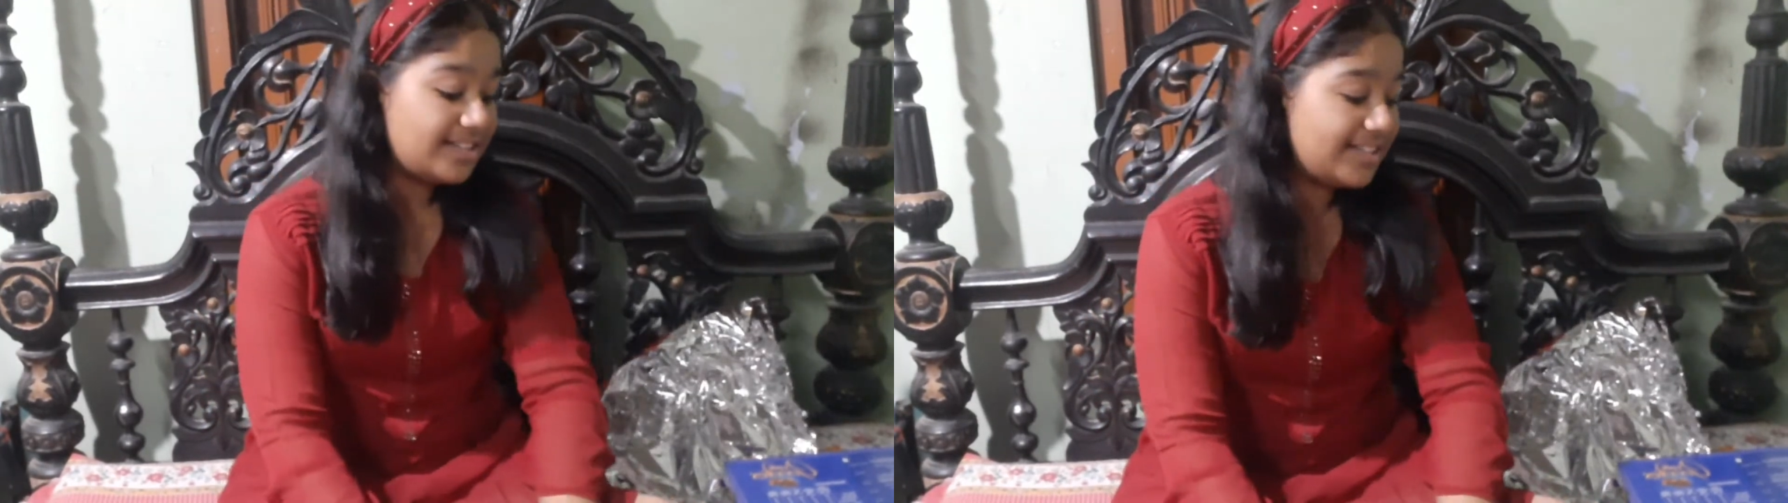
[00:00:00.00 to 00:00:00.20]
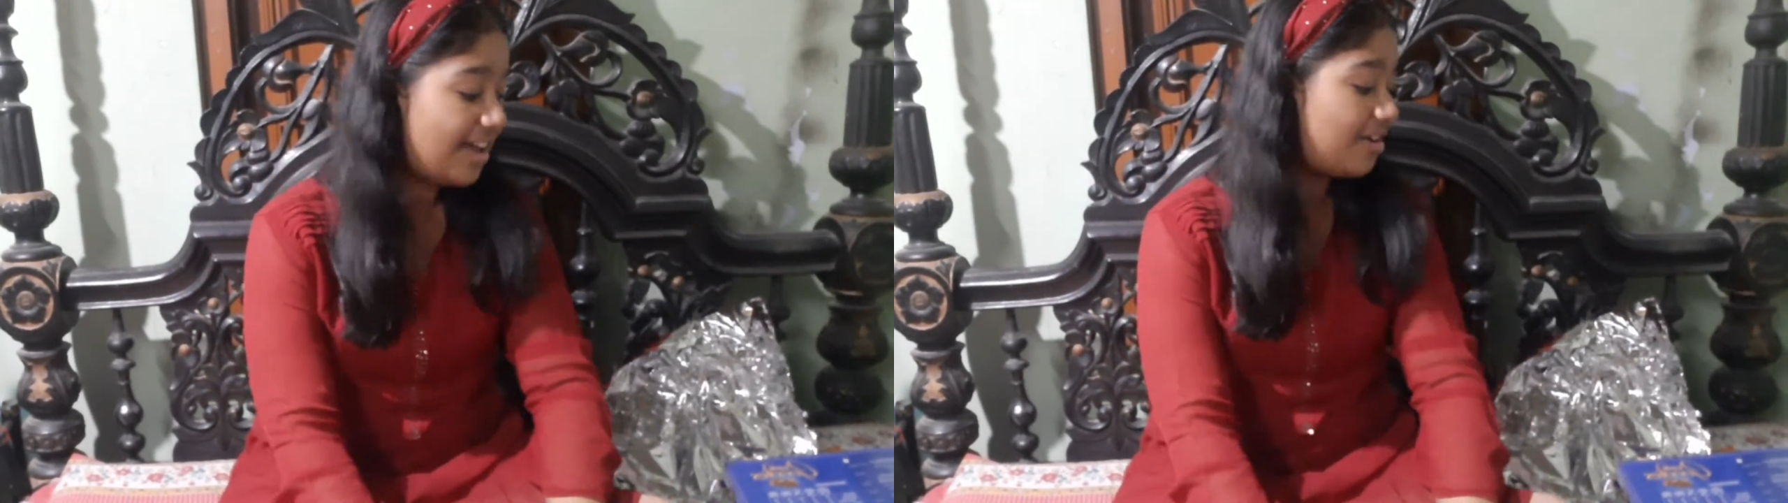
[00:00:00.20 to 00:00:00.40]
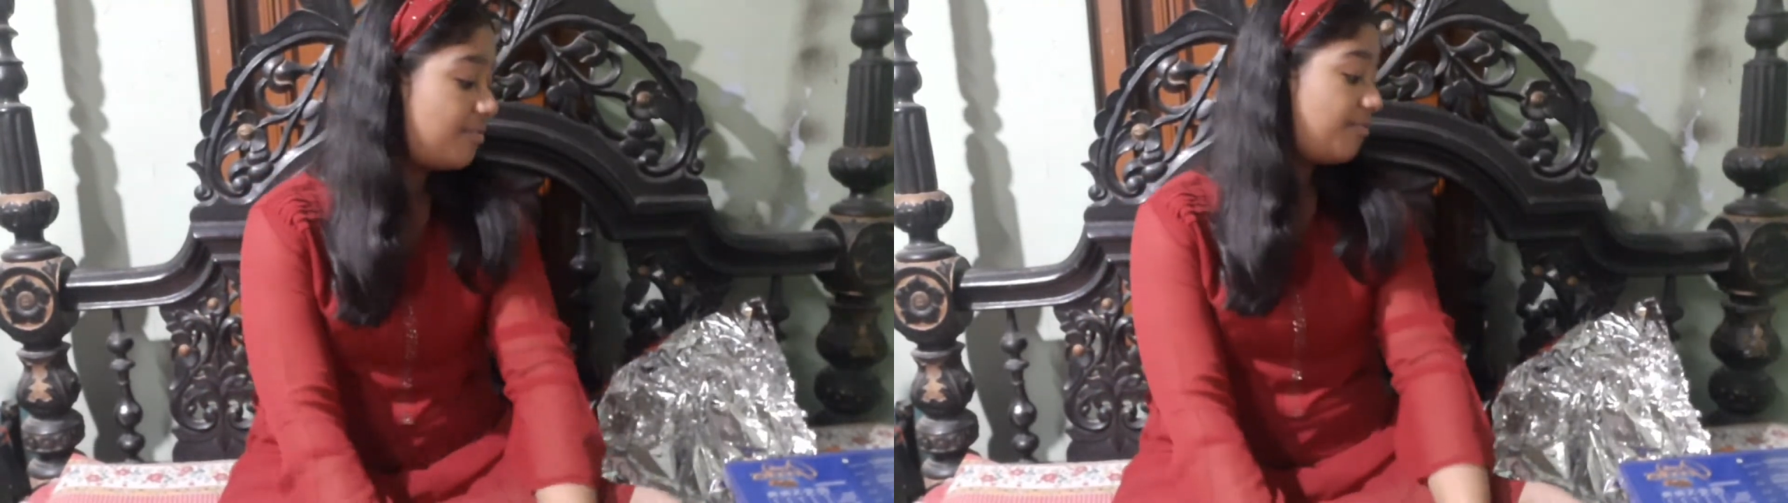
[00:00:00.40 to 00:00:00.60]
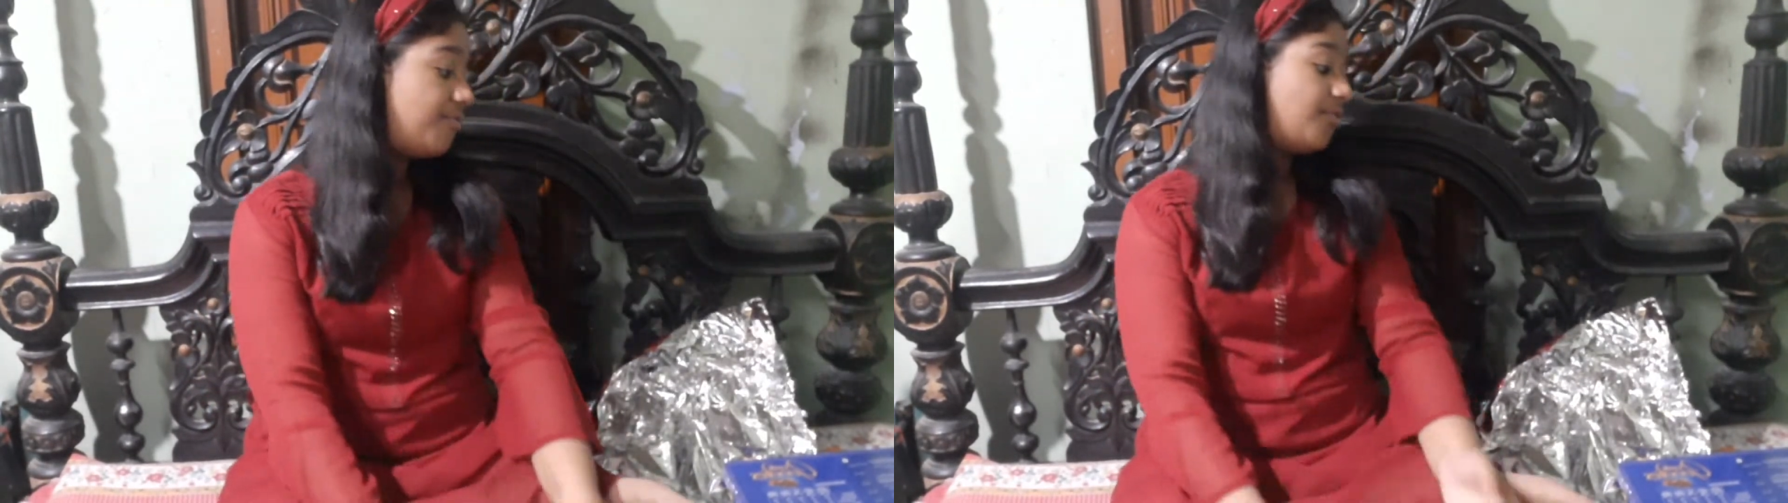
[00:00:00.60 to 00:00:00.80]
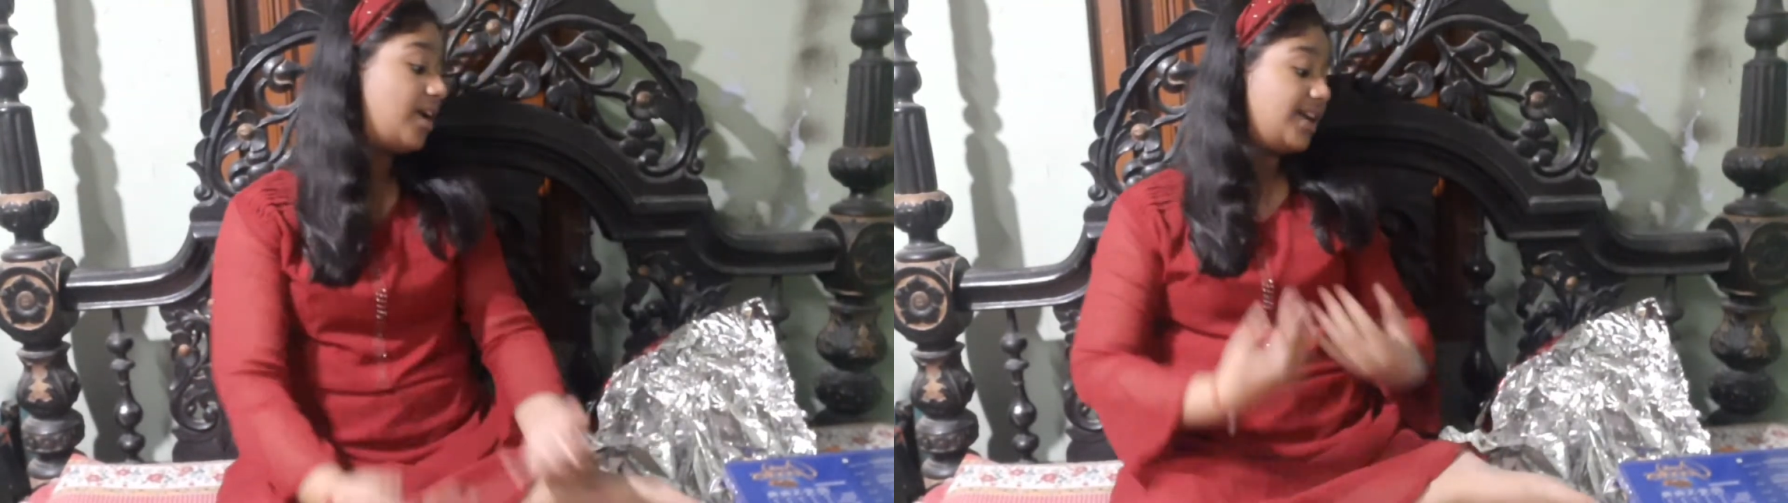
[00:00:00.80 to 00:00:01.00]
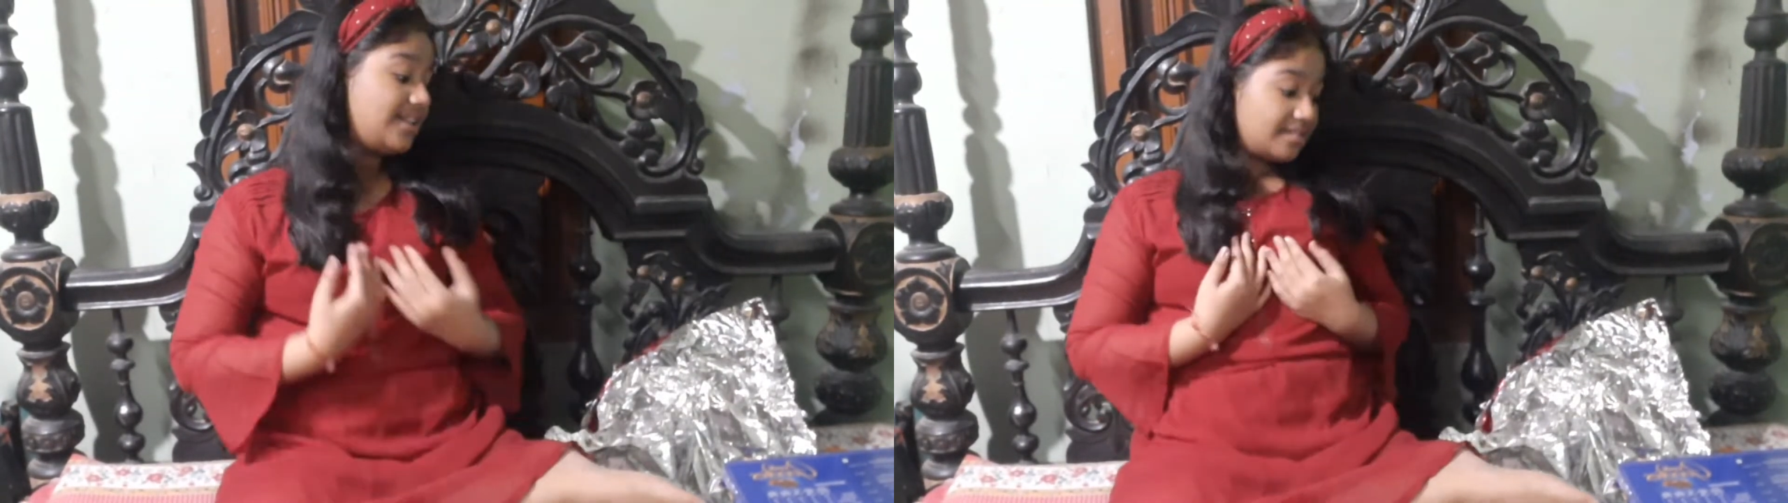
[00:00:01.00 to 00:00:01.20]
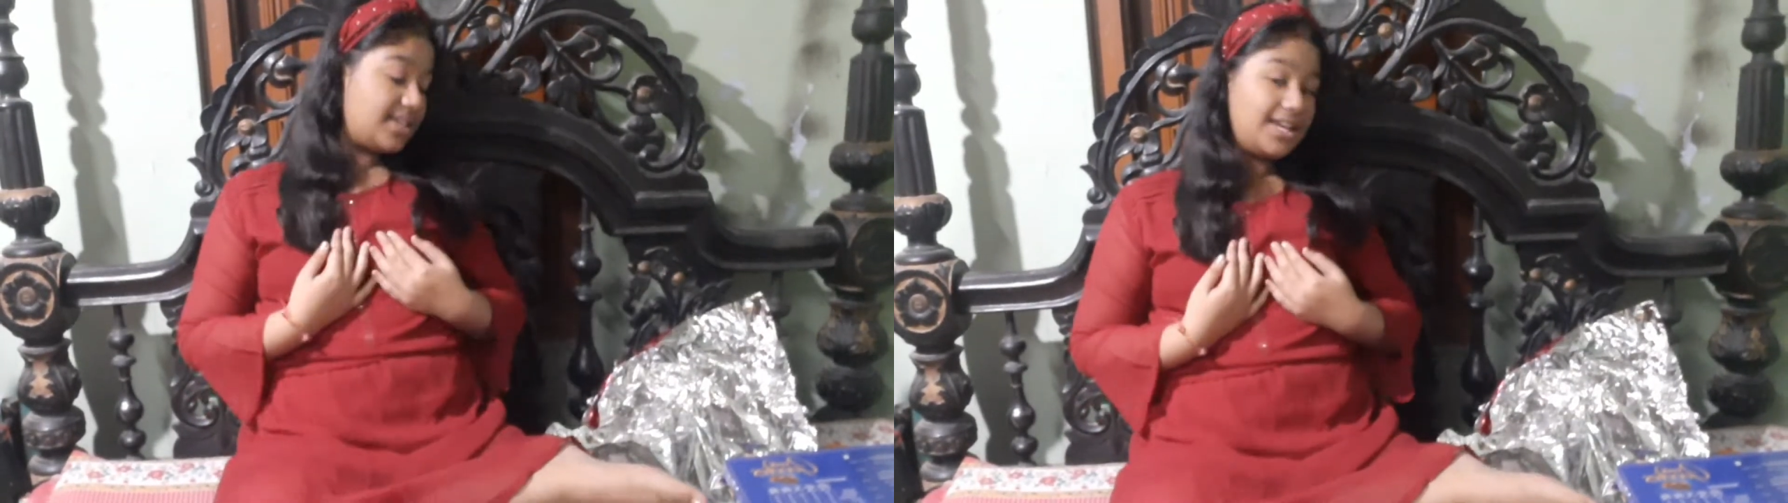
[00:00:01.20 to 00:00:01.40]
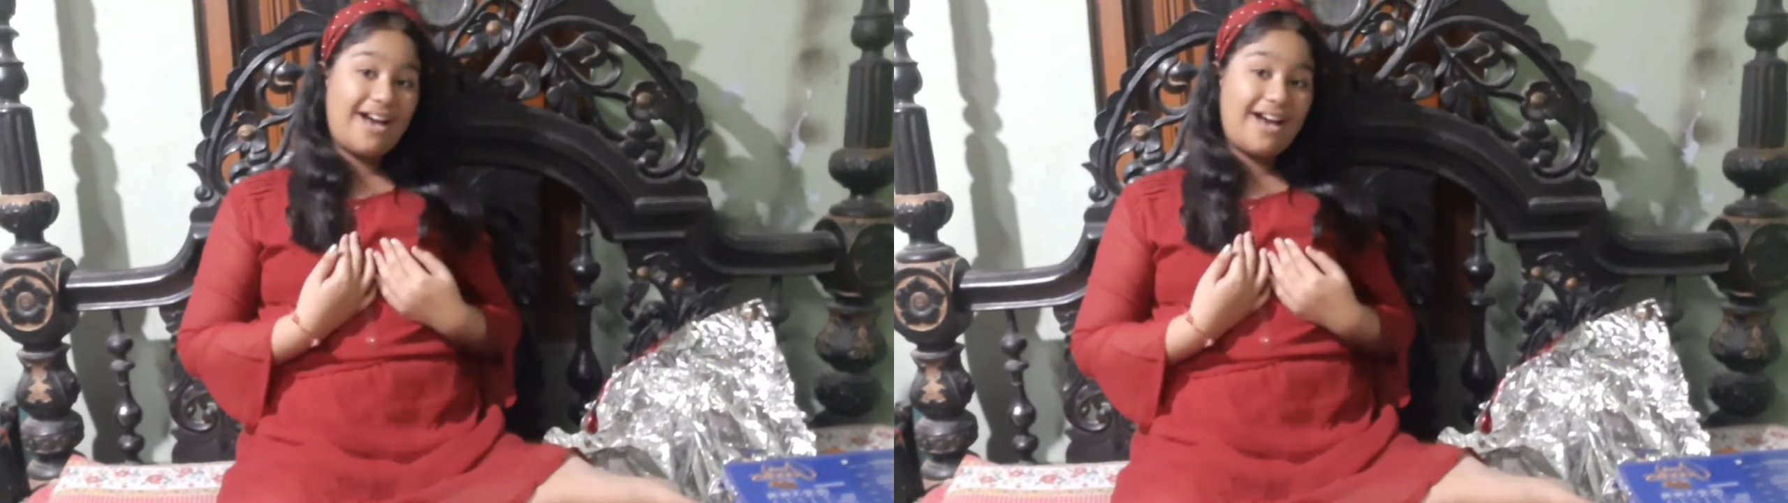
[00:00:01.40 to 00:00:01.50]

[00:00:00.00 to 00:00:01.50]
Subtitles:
Now, finally,